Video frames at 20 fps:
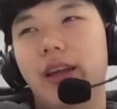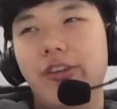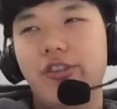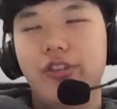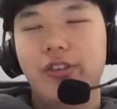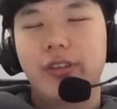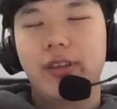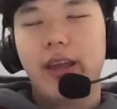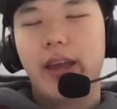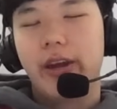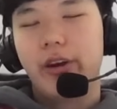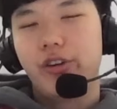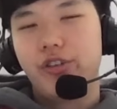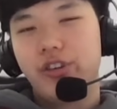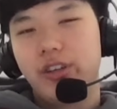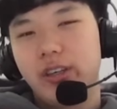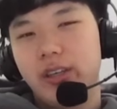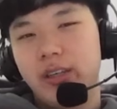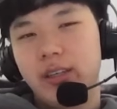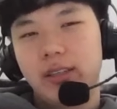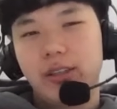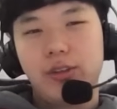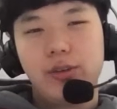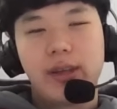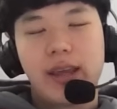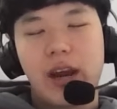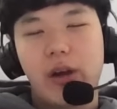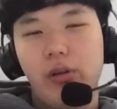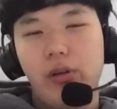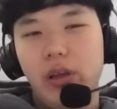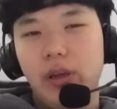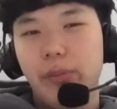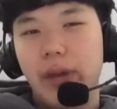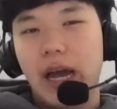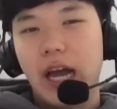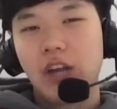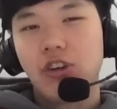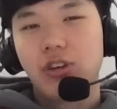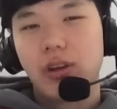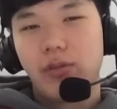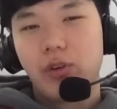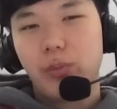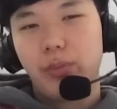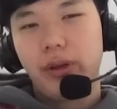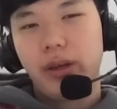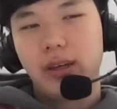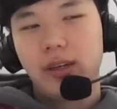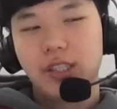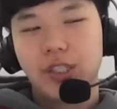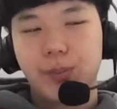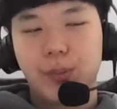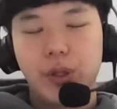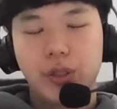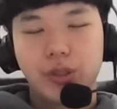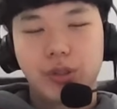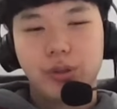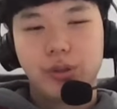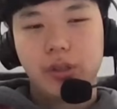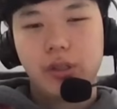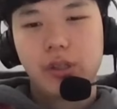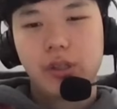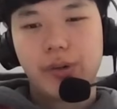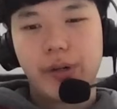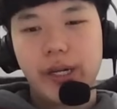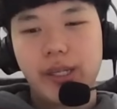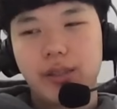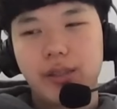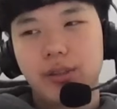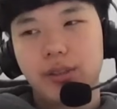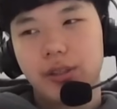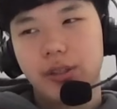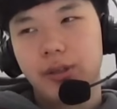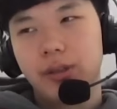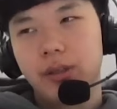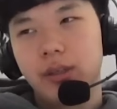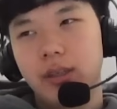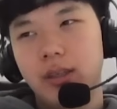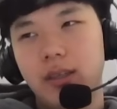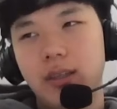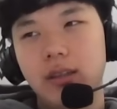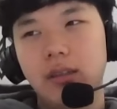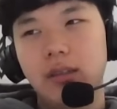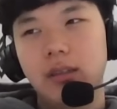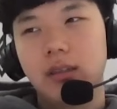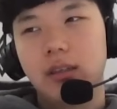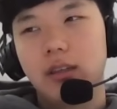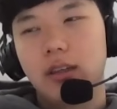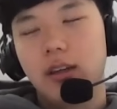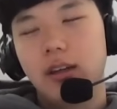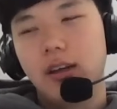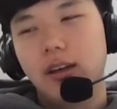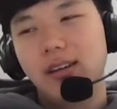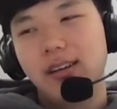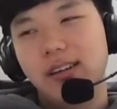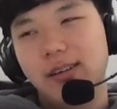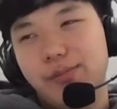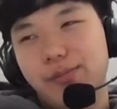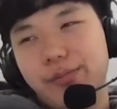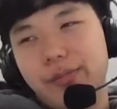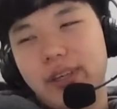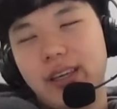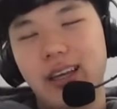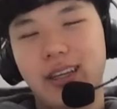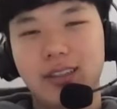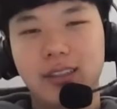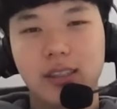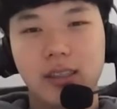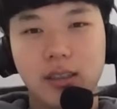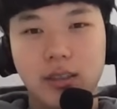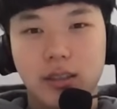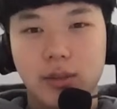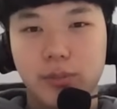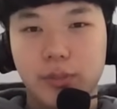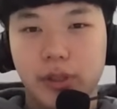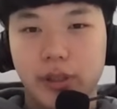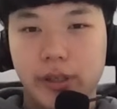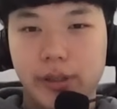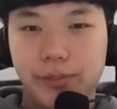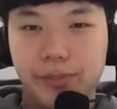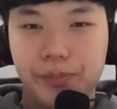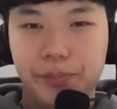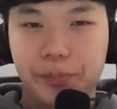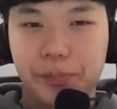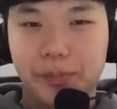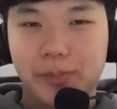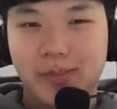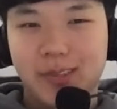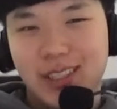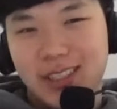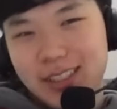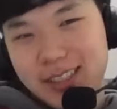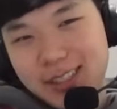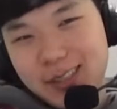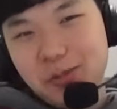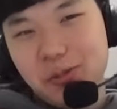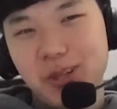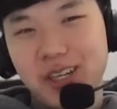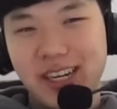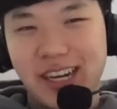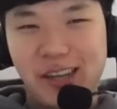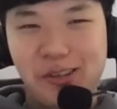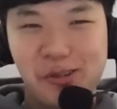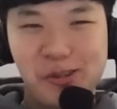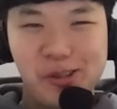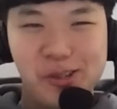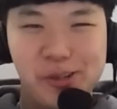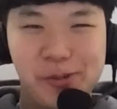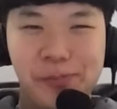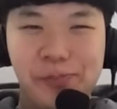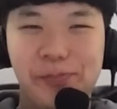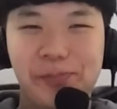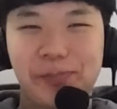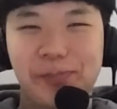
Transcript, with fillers: and just the energy you can't really match if you're playing in a small studio, right? So um yeah, it sucks, but what can I do, you know?